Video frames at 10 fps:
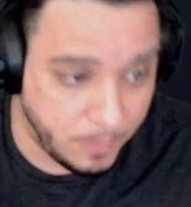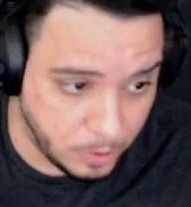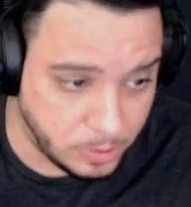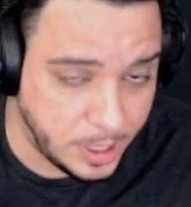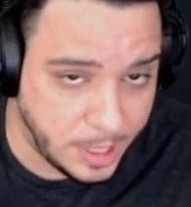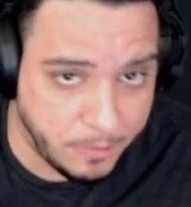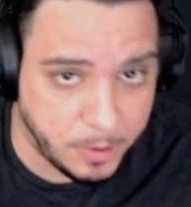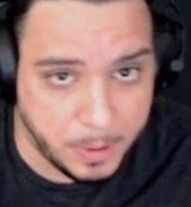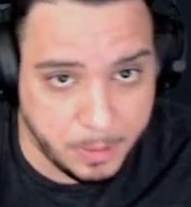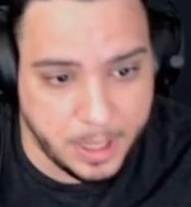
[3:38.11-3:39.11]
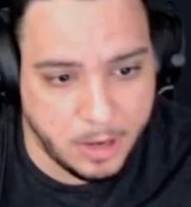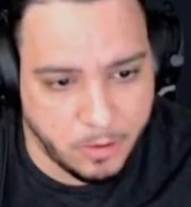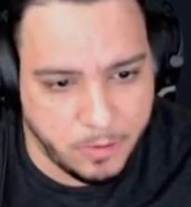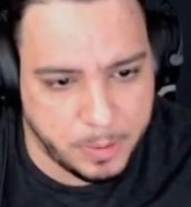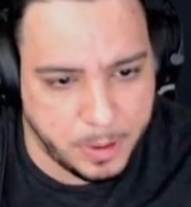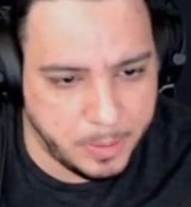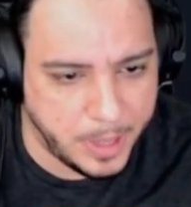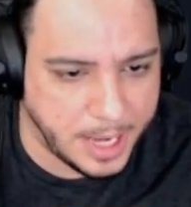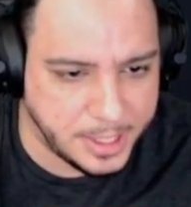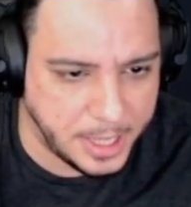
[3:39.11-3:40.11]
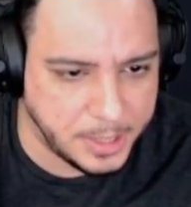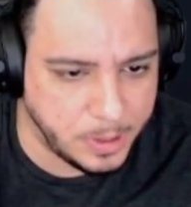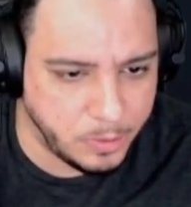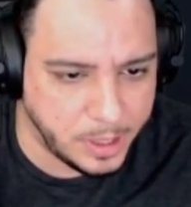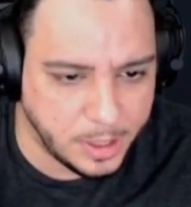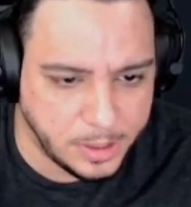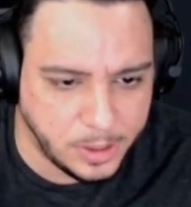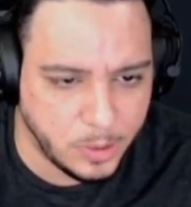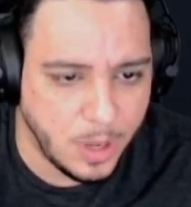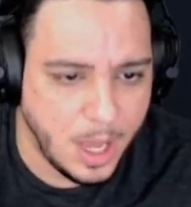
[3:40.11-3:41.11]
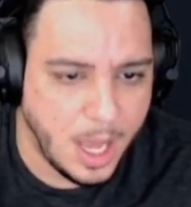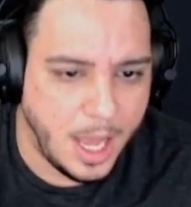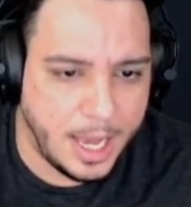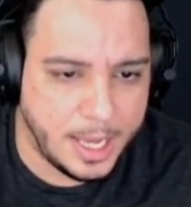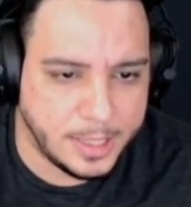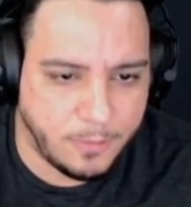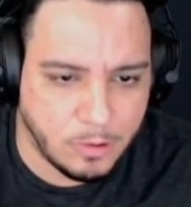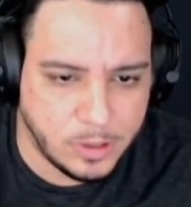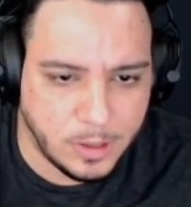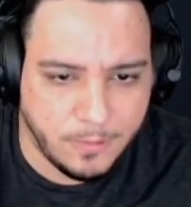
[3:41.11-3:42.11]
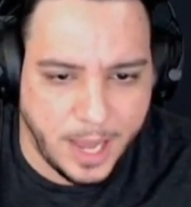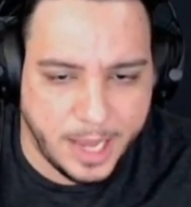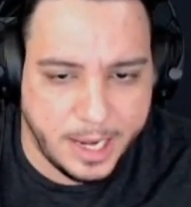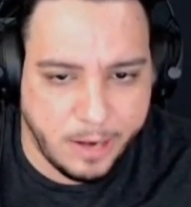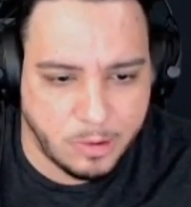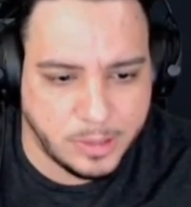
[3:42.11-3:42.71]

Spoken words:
you'll see that for PvE or for PvP I change between these two, is Photon Flight Hero's